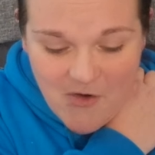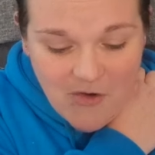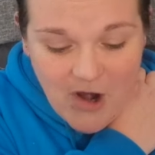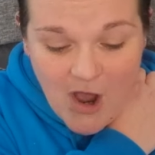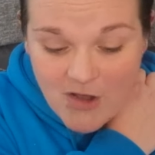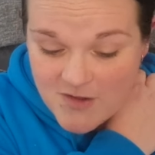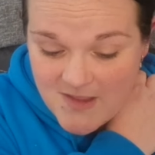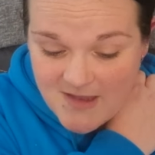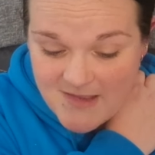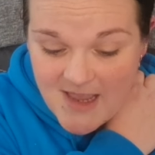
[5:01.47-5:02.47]
or large
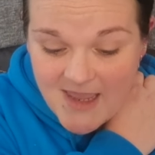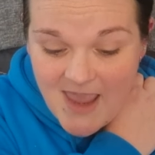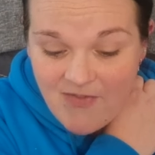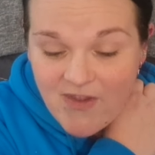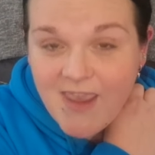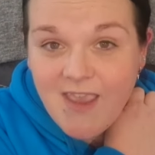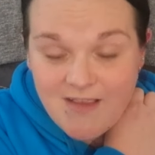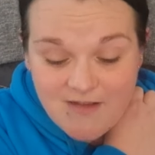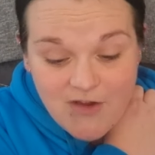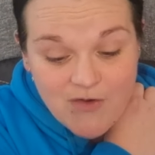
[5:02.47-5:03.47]
things like getting the
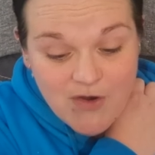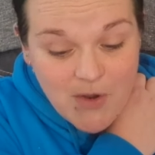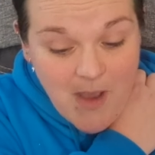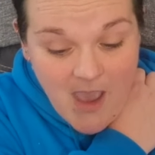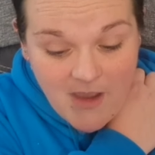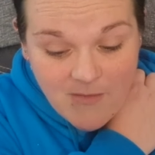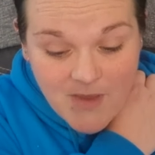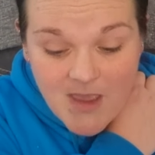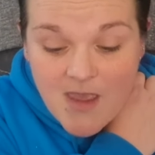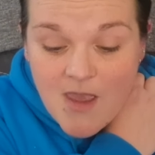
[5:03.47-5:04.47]
keys to your new home.
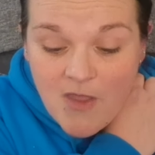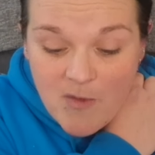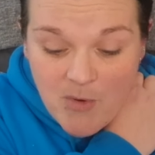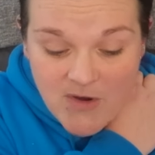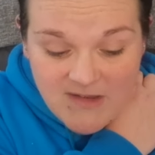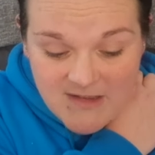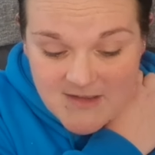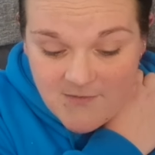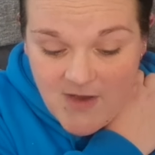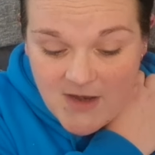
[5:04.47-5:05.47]
The point is
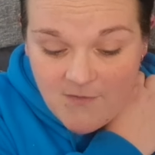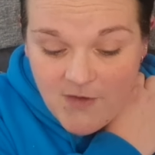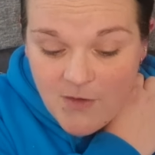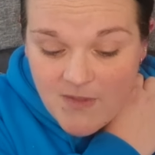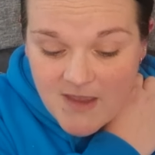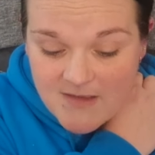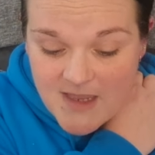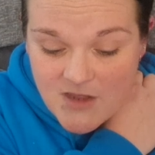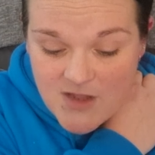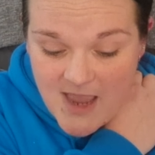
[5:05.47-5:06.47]
to find a few things
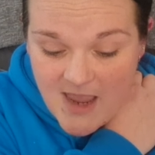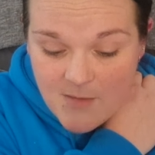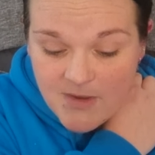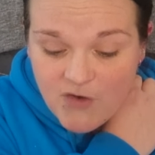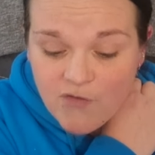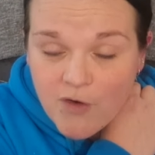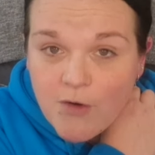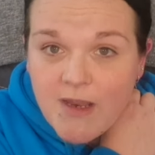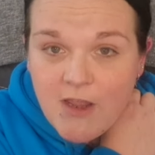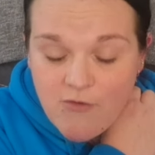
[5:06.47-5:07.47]
each day and be
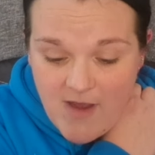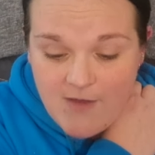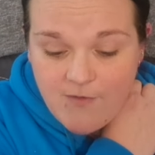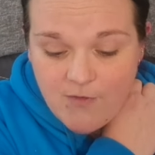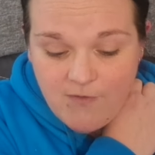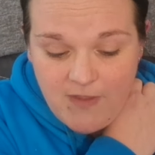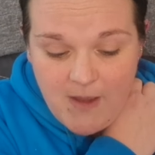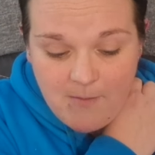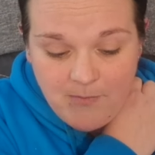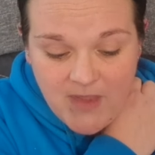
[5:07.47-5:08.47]
truly grateful for
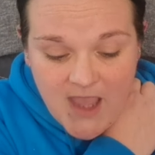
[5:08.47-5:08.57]
them.